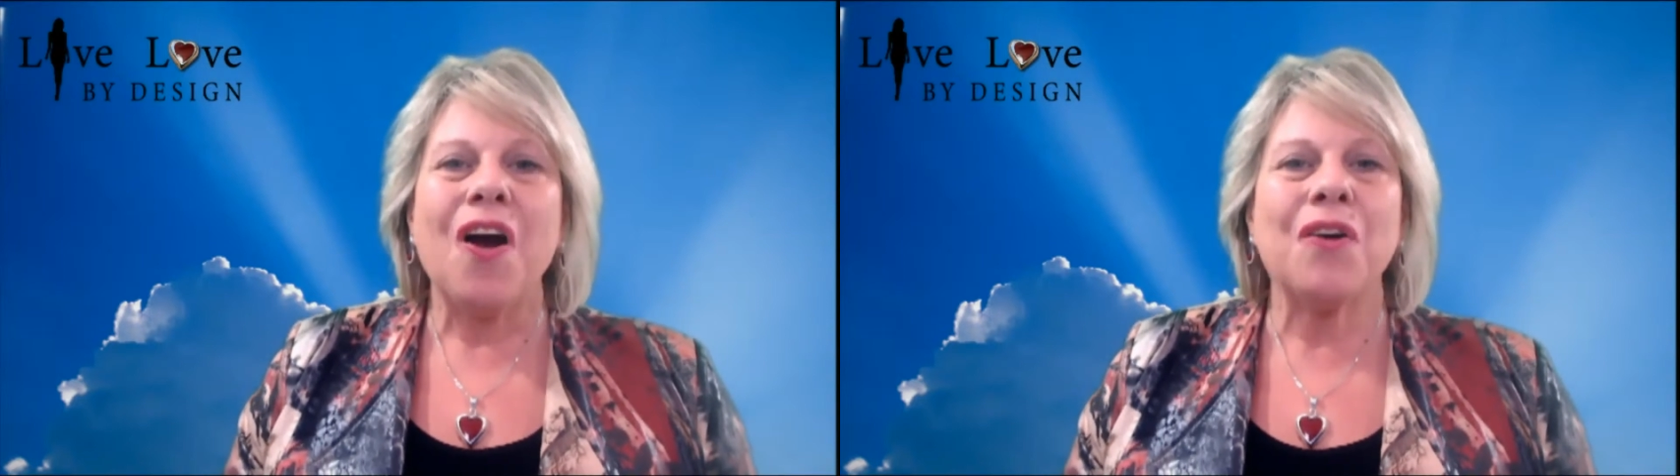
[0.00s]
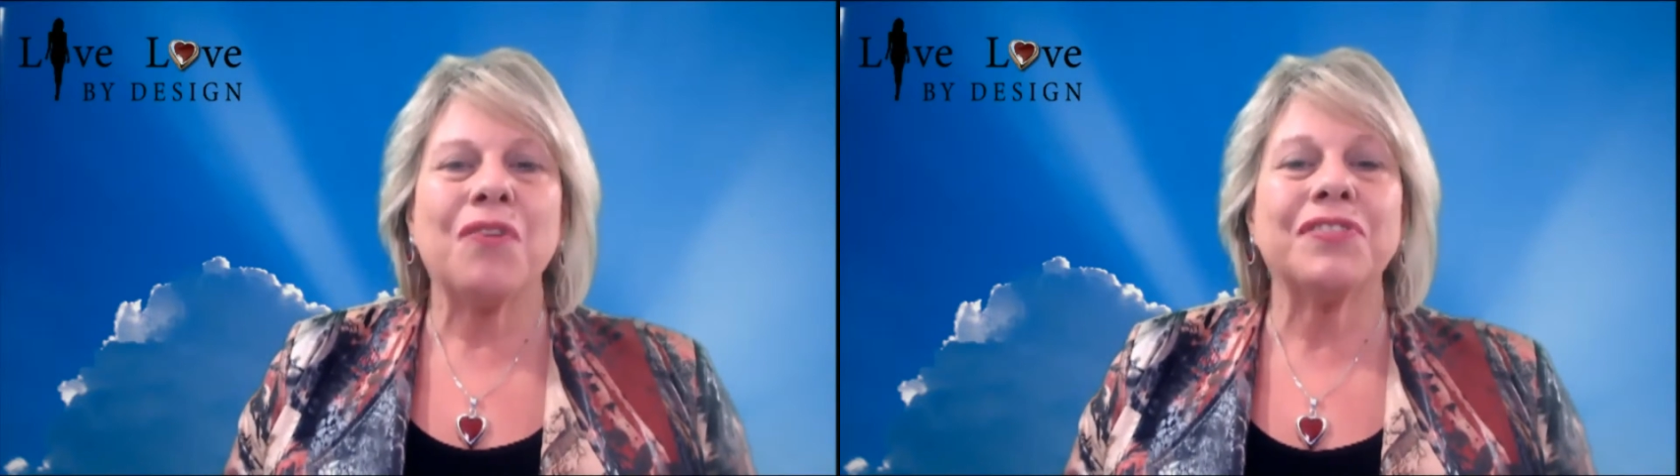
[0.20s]

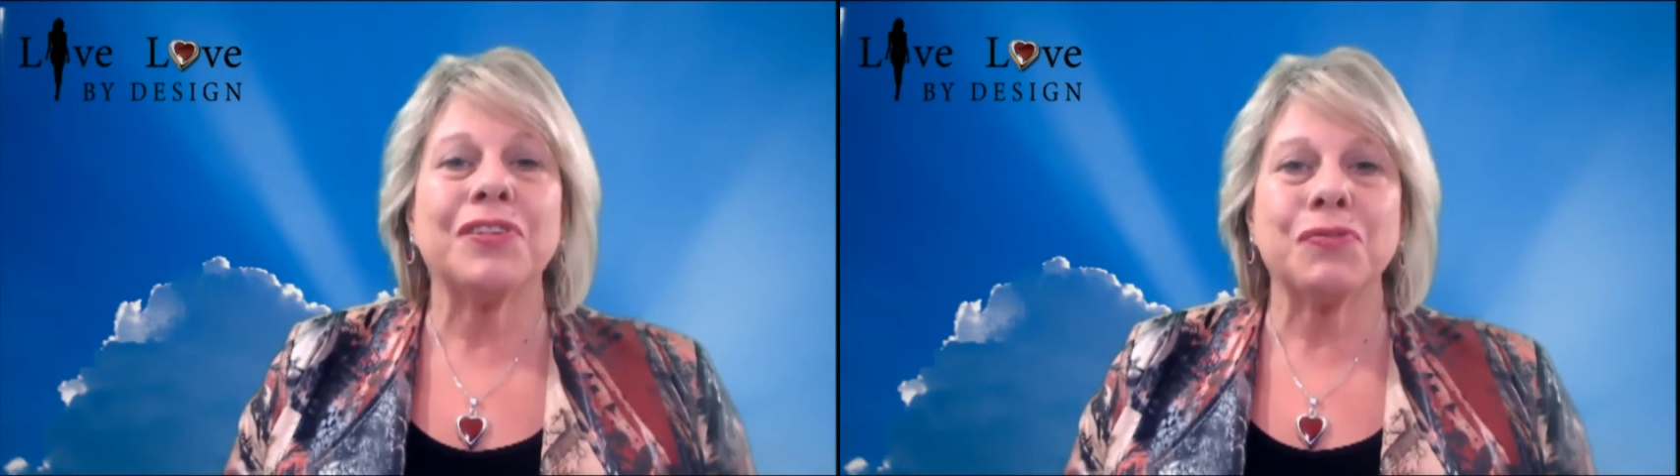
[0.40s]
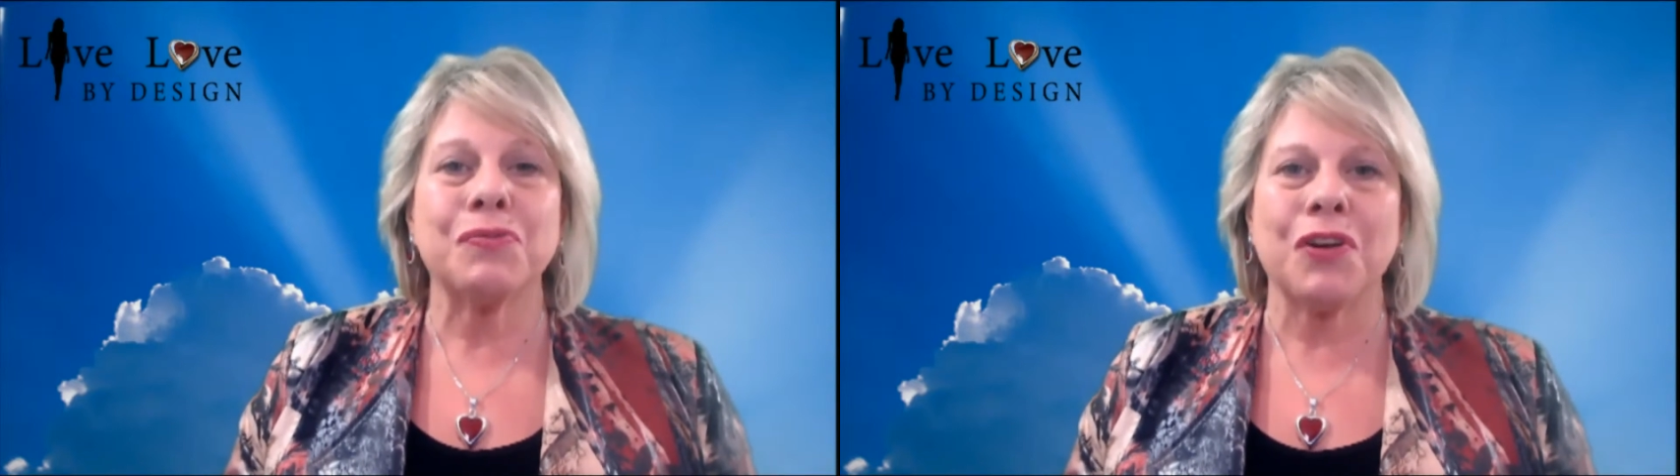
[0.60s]
of
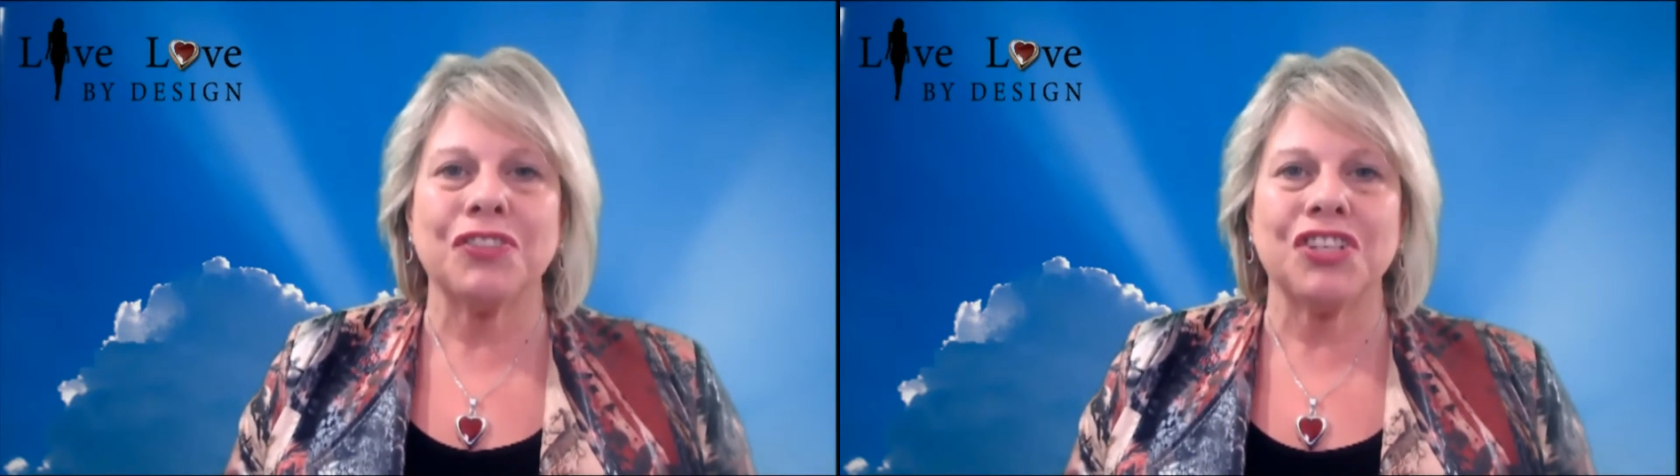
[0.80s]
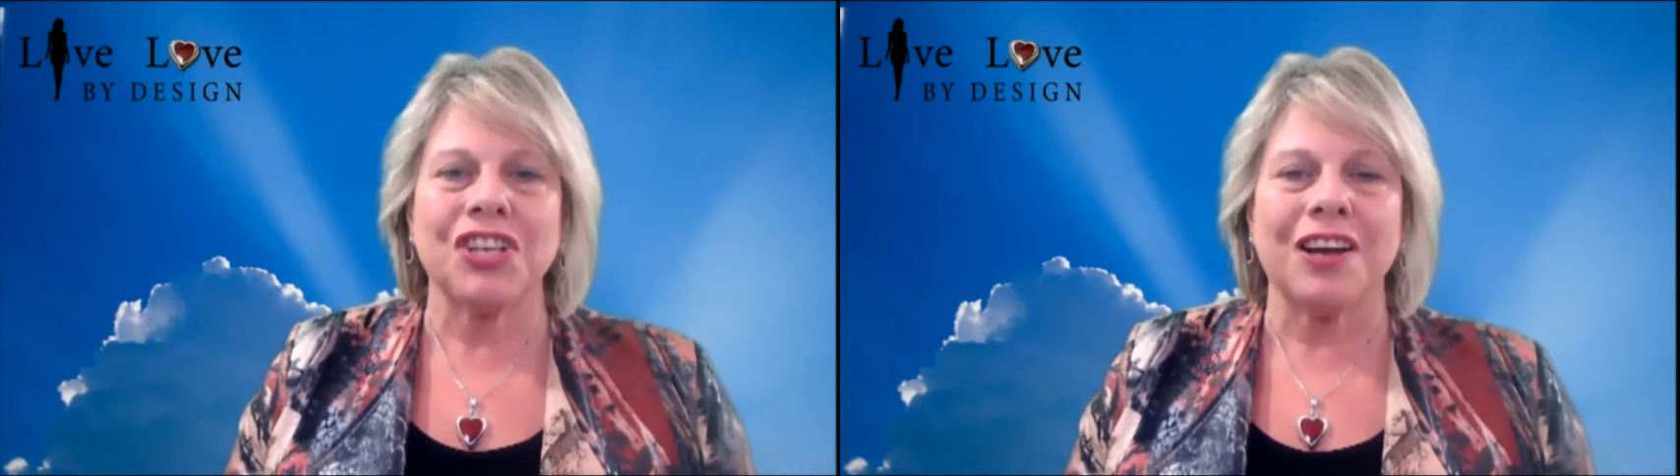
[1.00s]
the
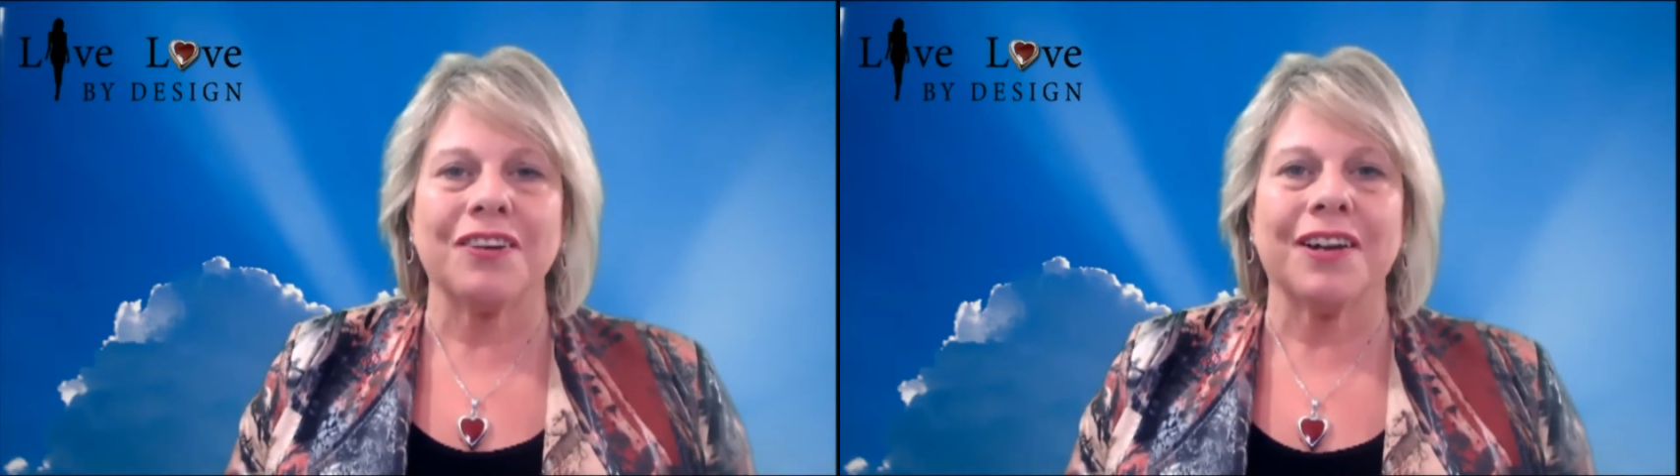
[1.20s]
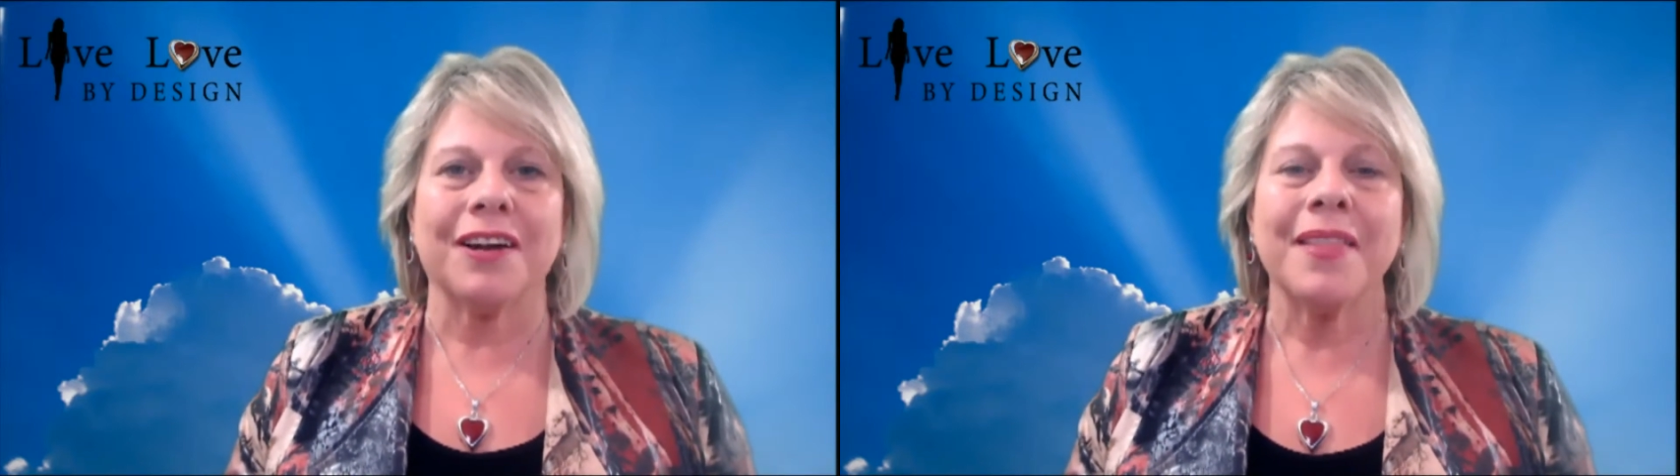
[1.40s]
throat
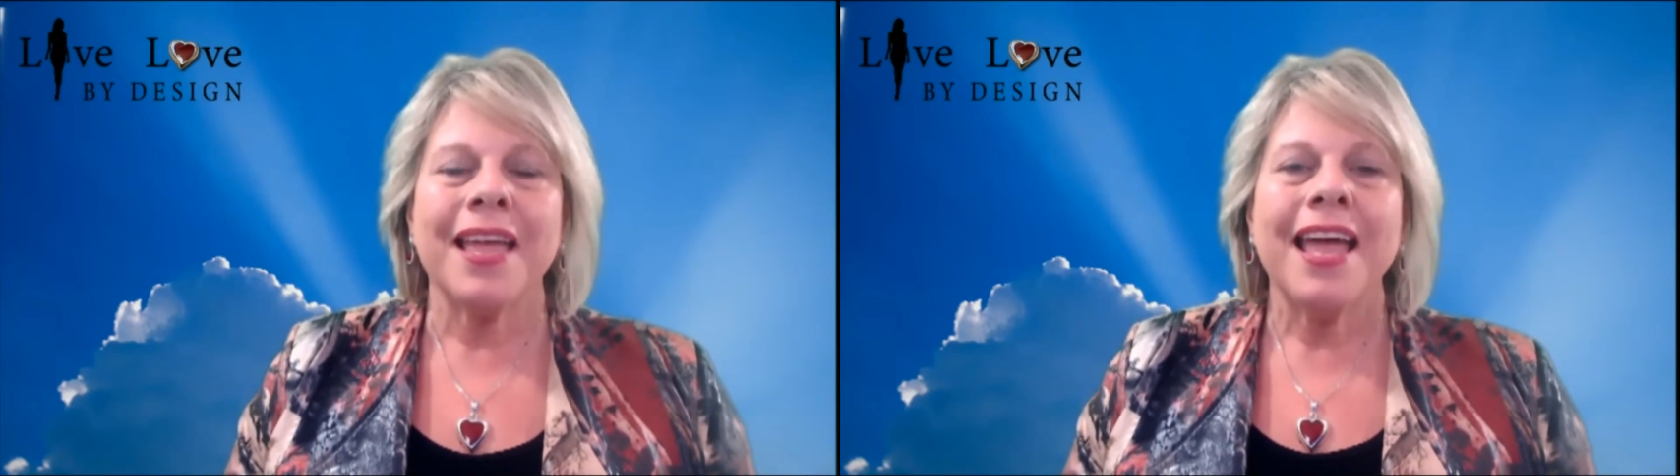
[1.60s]
chakra.